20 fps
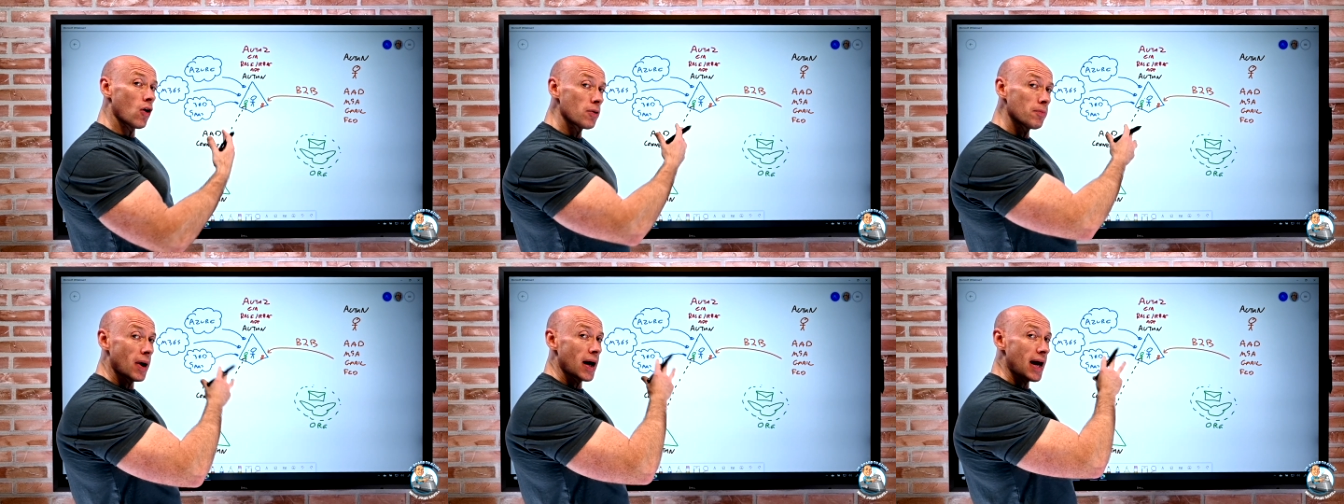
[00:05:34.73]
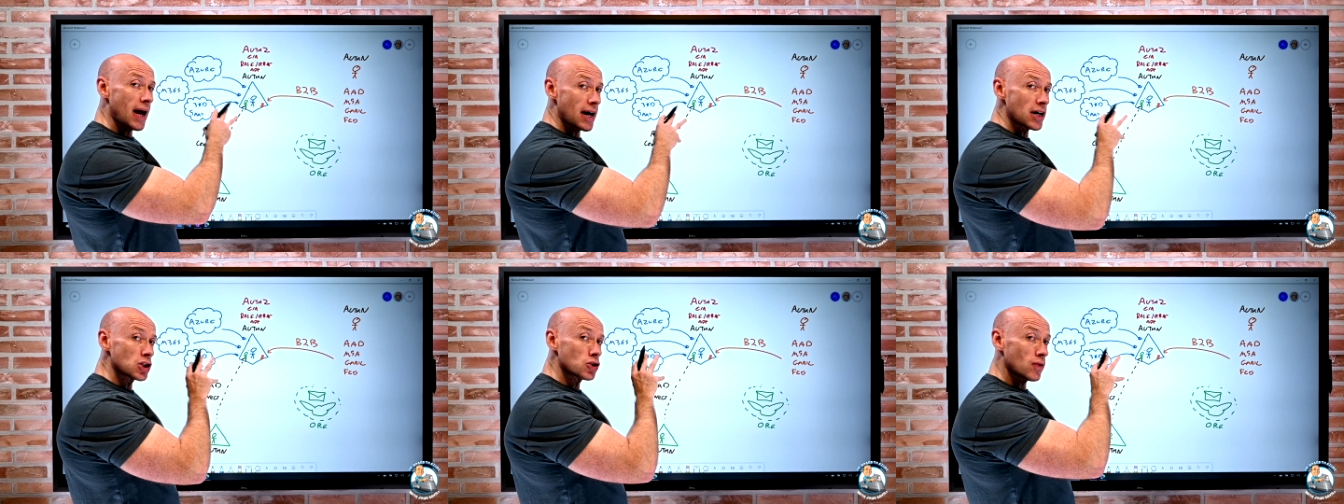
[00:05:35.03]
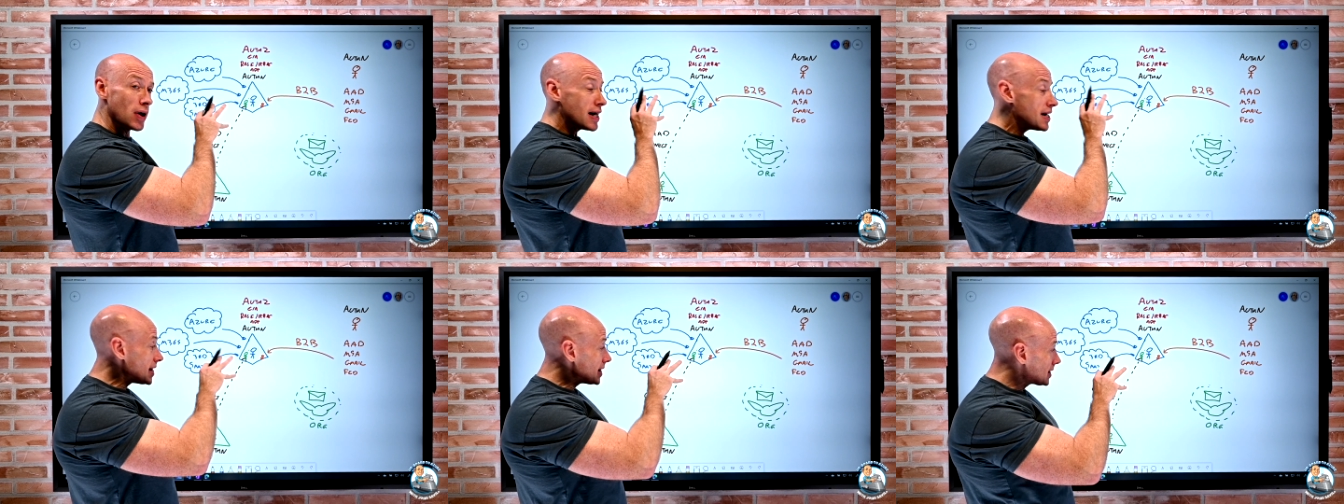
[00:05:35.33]
on my
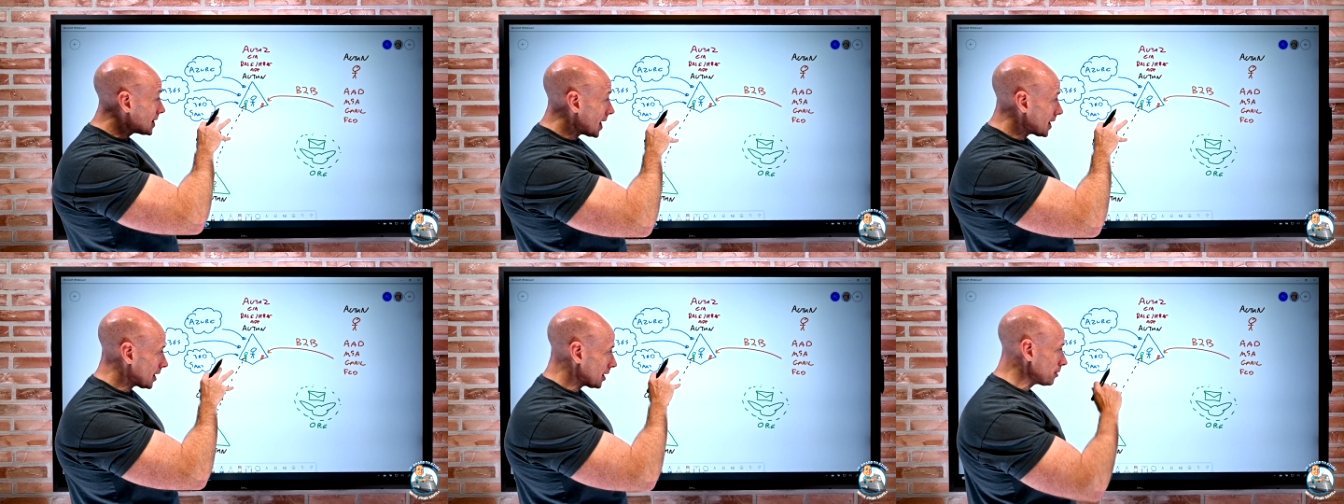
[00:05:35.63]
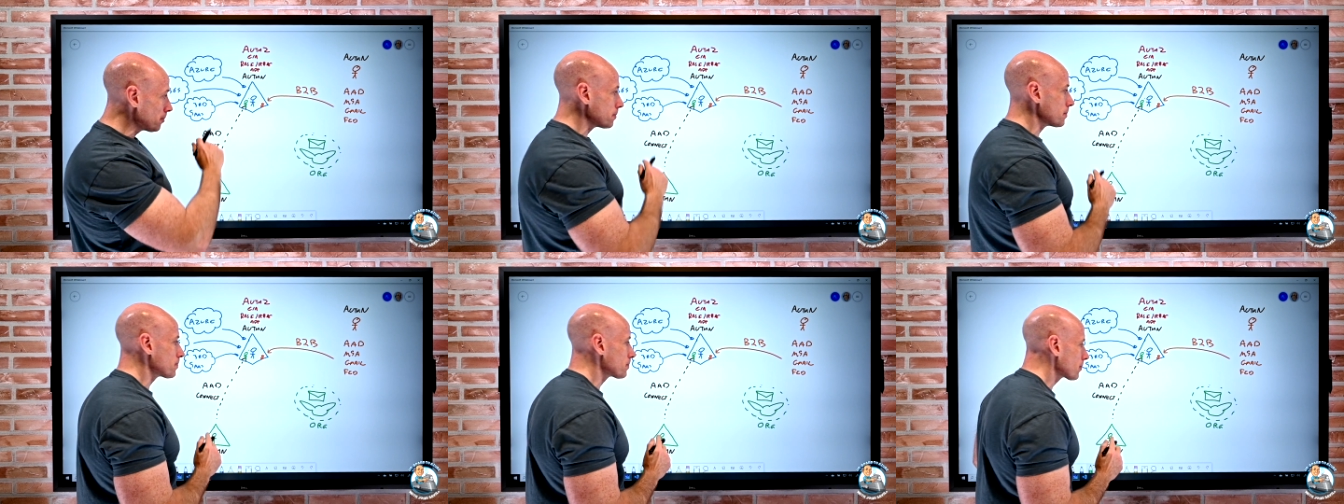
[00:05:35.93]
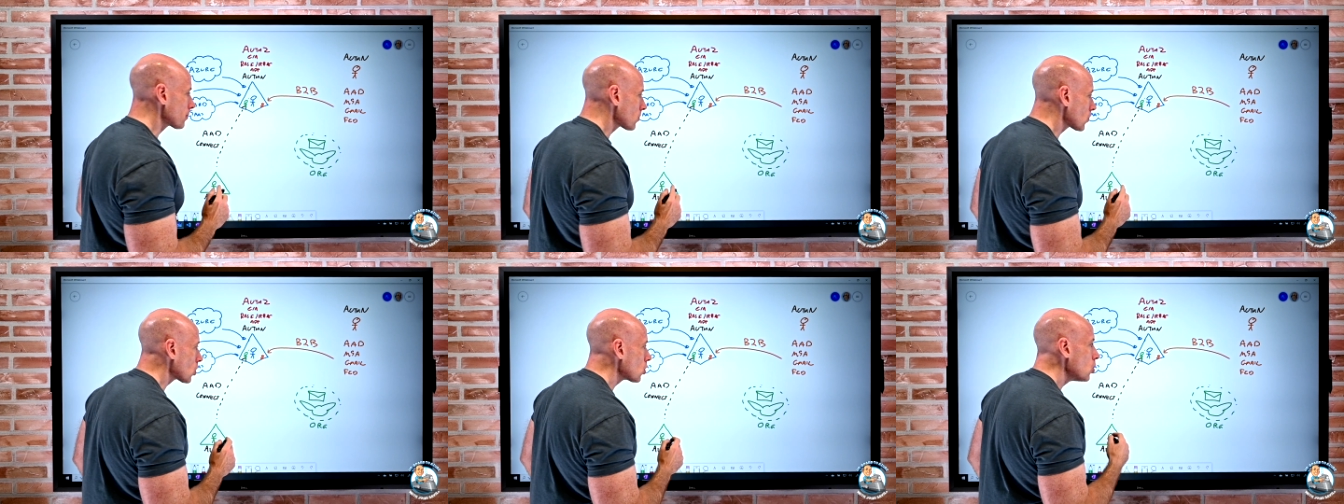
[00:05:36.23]
Azure AD tenant,
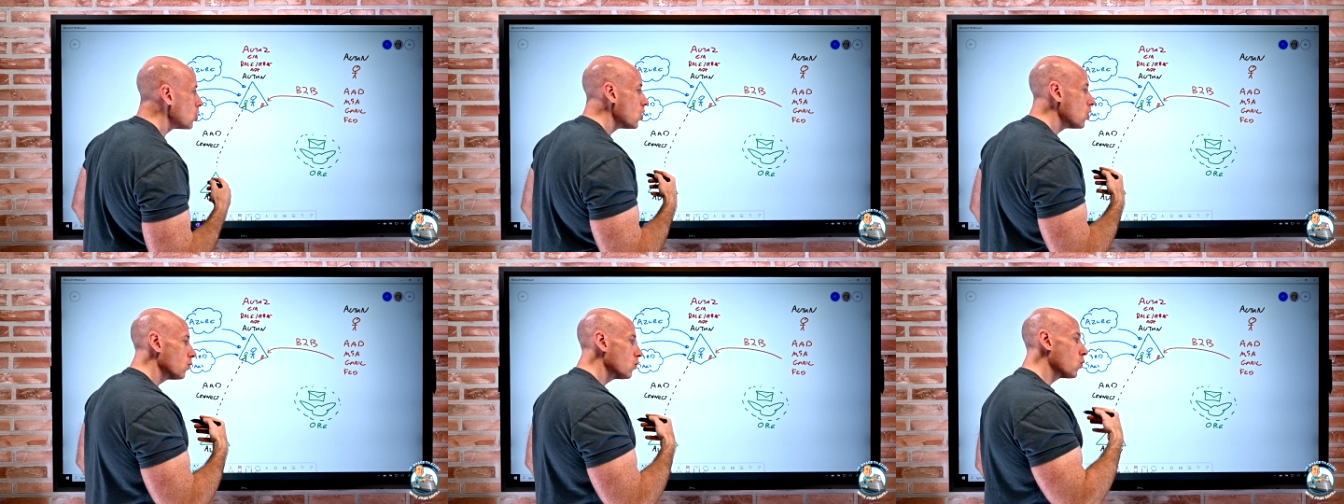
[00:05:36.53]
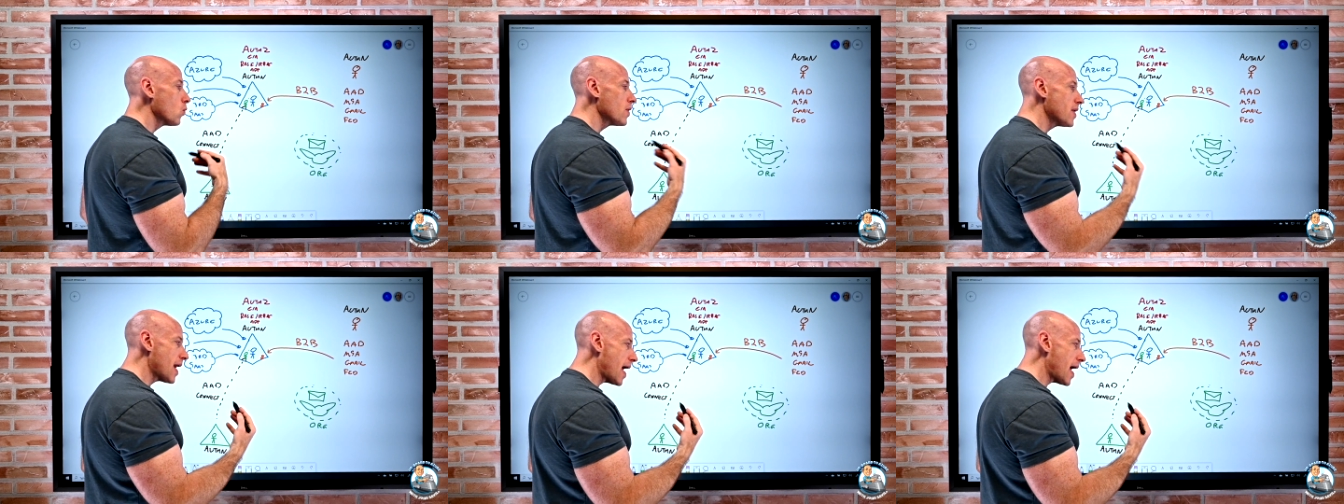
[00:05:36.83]
well